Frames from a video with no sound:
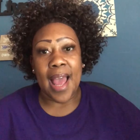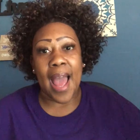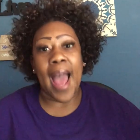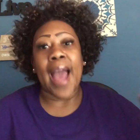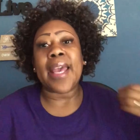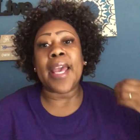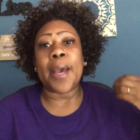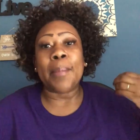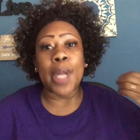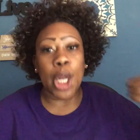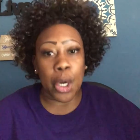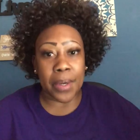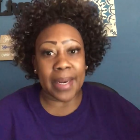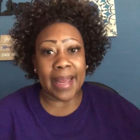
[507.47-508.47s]
I am
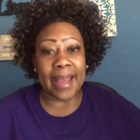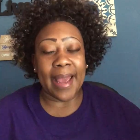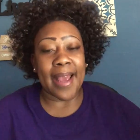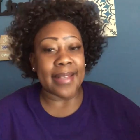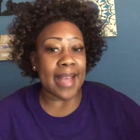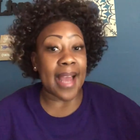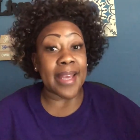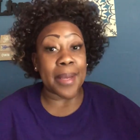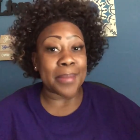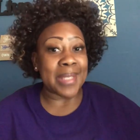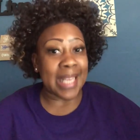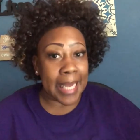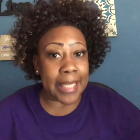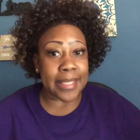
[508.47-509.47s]
learning as I am
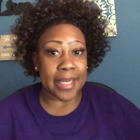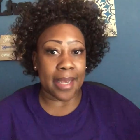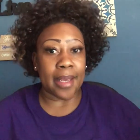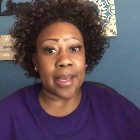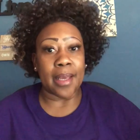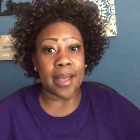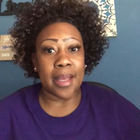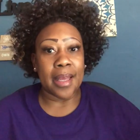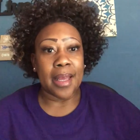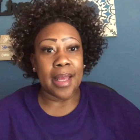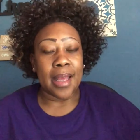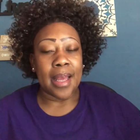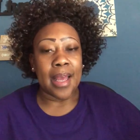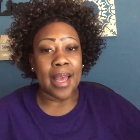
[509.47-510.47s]
teaching.
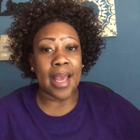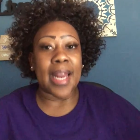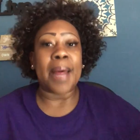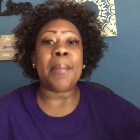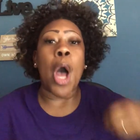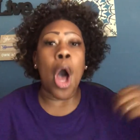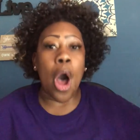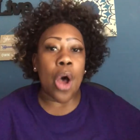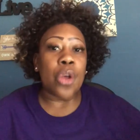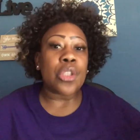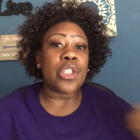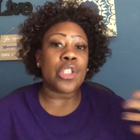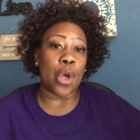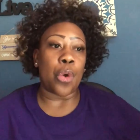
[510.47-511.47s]
And I'm
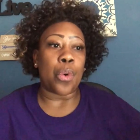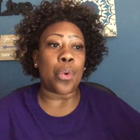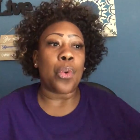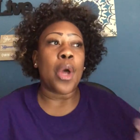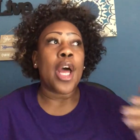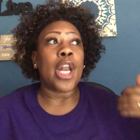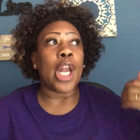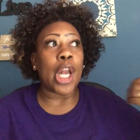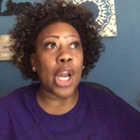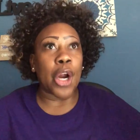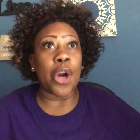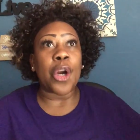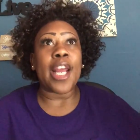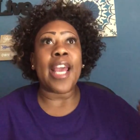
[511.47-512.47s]
also
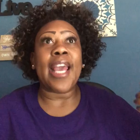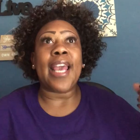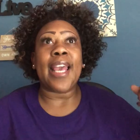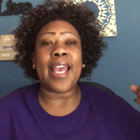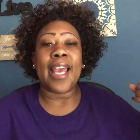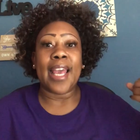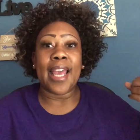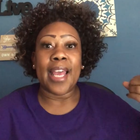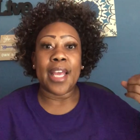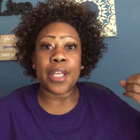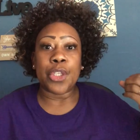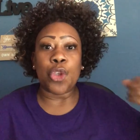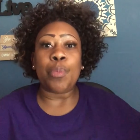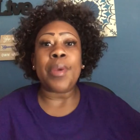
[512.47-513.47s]
learning
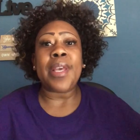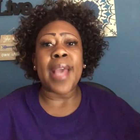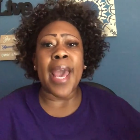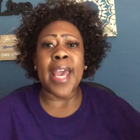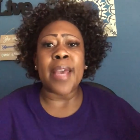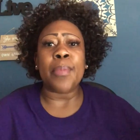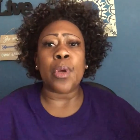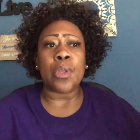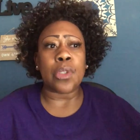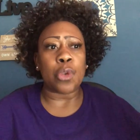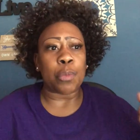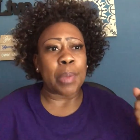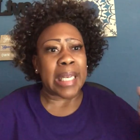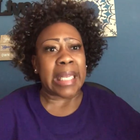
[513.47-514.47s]
to be able
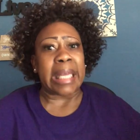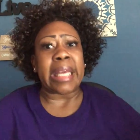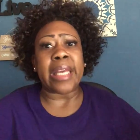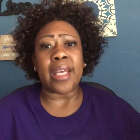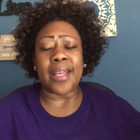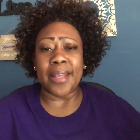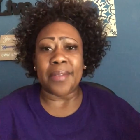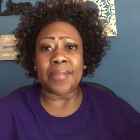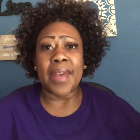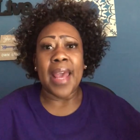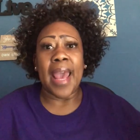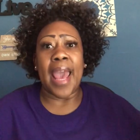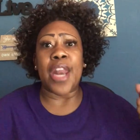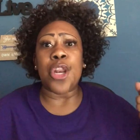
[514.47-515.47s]
to believe
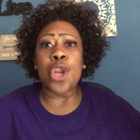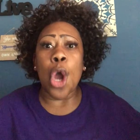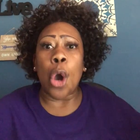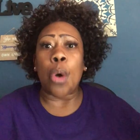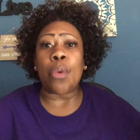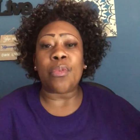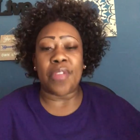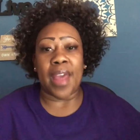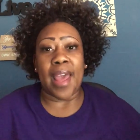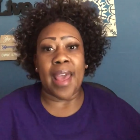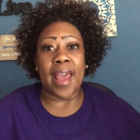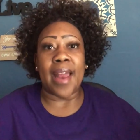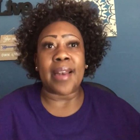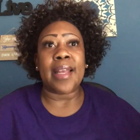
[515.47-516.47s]
and know
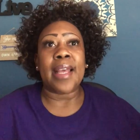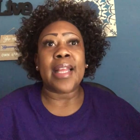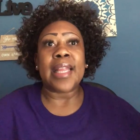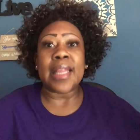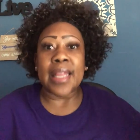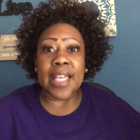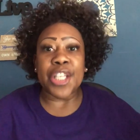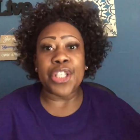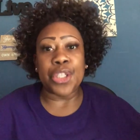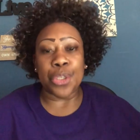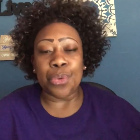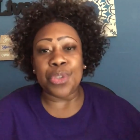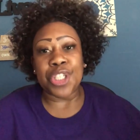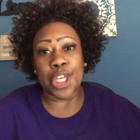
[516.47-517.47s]
that this
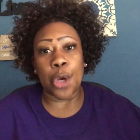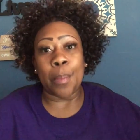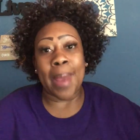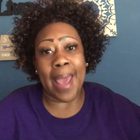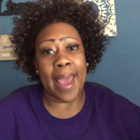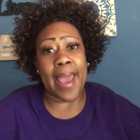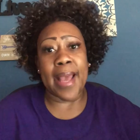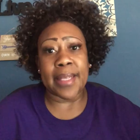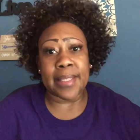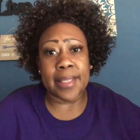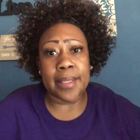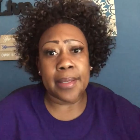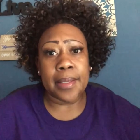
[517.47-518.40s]
too shall pass.